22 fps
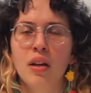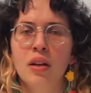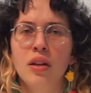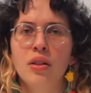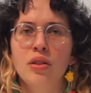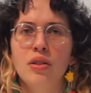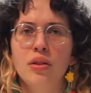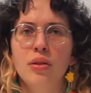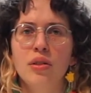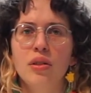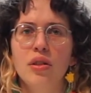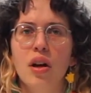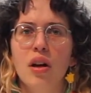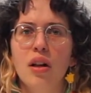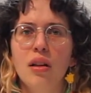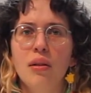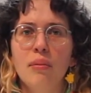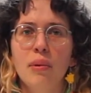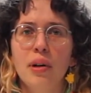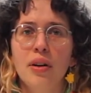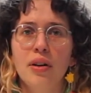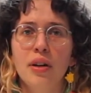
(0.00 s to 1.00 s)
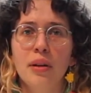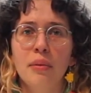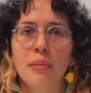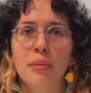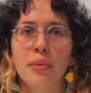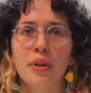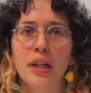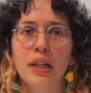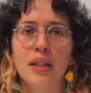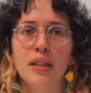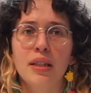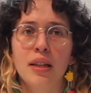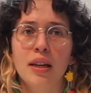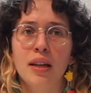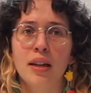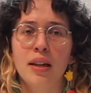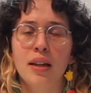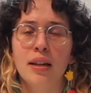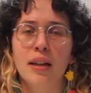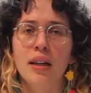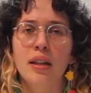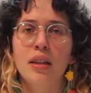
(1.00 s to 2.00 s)
So it's all about
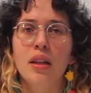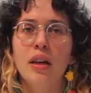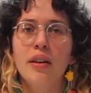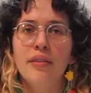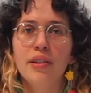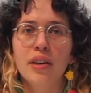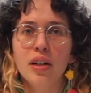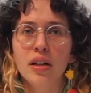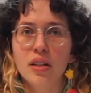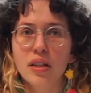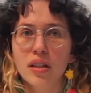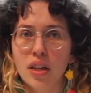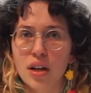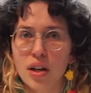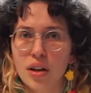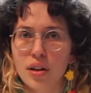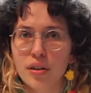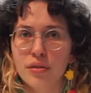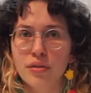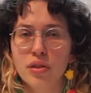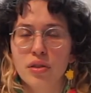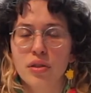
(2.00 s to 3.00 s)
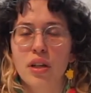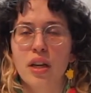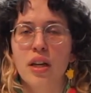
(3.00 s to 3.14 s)
embracing and loving ourselves